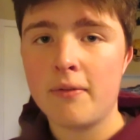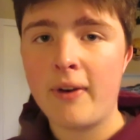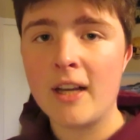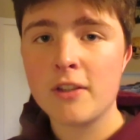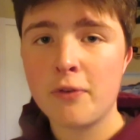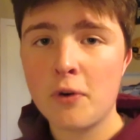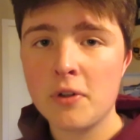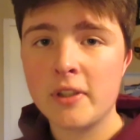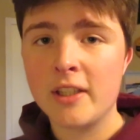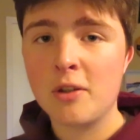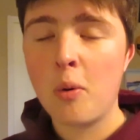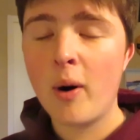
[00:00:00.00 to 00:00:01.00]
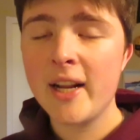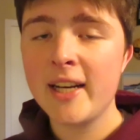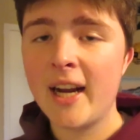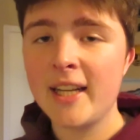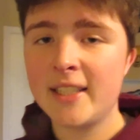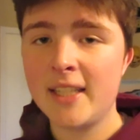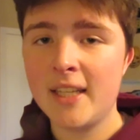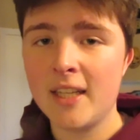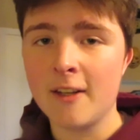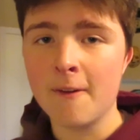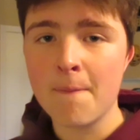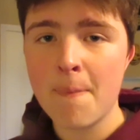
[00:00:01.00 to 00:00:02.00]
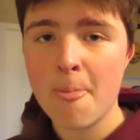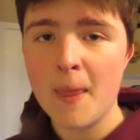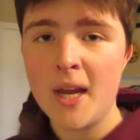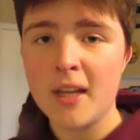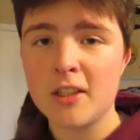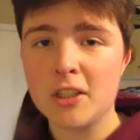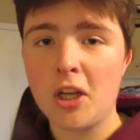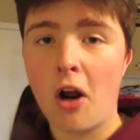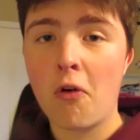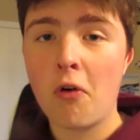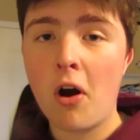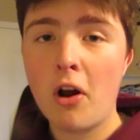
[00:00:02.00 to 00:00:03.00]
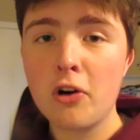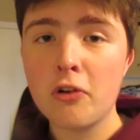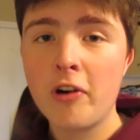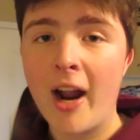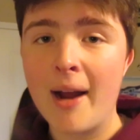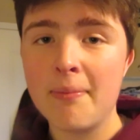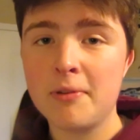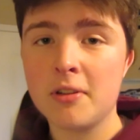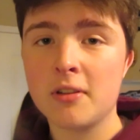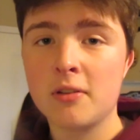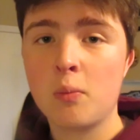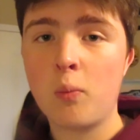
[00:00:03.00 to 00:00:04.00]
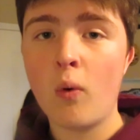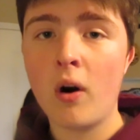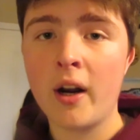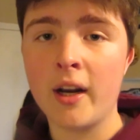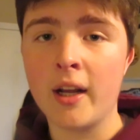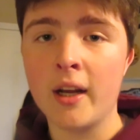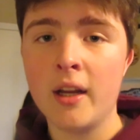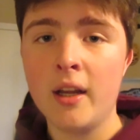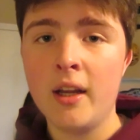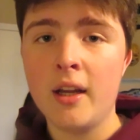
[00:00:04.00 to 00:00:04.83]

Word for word: fast forward to 2019 the Toronto Raptors won